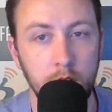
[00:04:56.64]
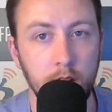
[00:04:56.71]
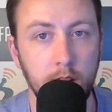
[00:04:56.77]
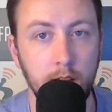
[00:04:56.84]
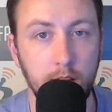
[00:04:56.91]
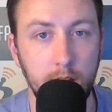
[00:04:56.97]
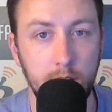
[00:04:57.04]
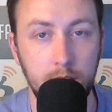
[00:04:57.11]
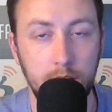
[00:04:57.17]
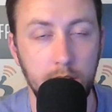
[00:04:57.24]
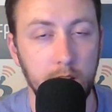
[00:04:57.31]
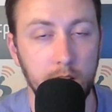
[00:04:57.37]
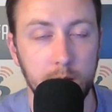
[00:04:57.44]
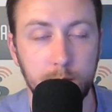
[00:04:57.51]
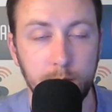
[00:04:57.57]

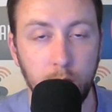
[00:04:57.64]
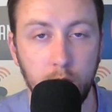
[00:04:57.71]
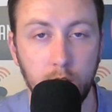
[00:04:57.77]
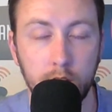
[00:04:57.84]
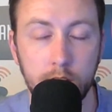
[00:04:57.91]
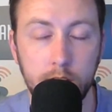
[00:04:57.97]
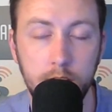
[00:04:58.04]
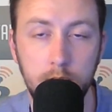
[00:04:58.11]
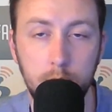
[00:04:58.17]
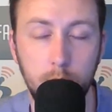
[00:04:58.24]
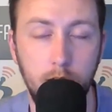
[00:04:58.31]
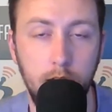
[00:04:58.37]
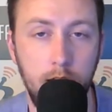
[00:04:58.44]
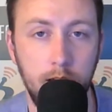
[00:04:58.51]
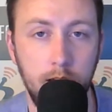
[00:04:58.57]
uh, Ireland and the
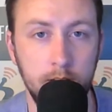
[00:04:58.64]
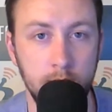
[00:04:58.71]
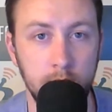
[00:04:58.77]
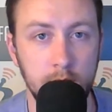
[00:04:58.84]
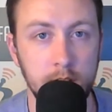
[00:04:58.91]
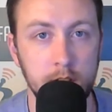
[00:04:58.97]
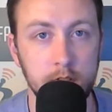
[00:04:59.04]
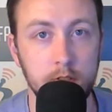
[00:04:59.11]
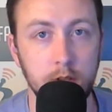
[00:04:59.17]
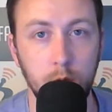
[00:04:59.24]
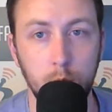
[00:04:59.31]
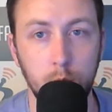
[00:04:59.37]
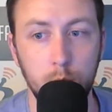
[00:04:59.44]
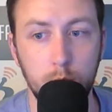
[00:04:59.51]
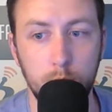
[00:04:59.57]
UK.
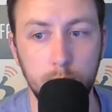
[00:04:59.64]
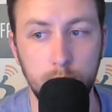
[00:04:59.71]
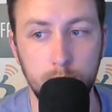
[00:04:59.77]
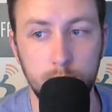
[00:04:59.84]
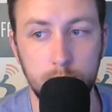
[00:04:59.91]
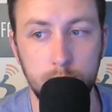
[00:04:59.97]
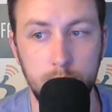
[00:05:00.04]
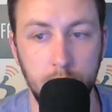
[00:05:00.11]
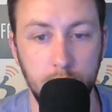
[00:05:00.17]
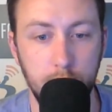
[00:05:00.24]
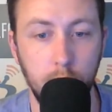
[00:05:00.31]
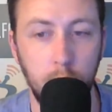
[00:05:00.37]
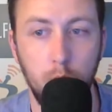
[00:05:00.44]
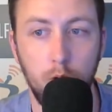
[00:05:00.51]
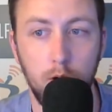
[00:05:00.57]
So
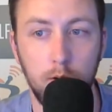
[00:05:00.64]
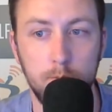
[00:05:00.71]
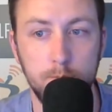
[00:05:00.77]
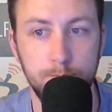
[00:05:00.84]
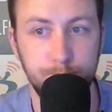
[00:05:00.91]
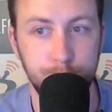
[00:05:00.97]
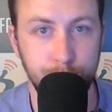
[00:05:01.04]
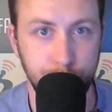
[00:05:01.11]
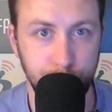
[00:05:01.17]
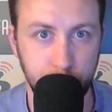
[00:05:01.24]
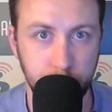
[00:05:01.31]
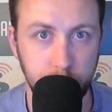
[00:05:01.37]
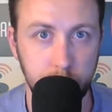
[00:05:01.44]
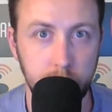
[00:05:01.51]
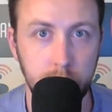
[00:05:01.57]
therefore,
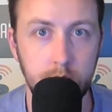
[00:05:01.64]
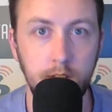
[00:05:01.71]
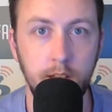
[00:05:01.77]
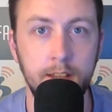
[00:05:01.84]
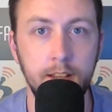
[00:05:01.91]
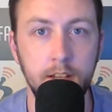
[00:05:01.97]
he